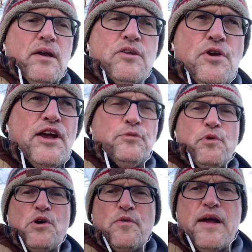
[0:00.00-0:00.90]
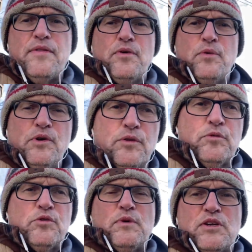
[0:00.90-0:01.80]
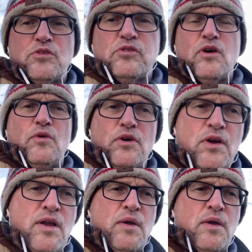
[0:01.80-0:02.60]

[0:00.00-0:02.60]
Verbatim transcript: transport around the world was much slower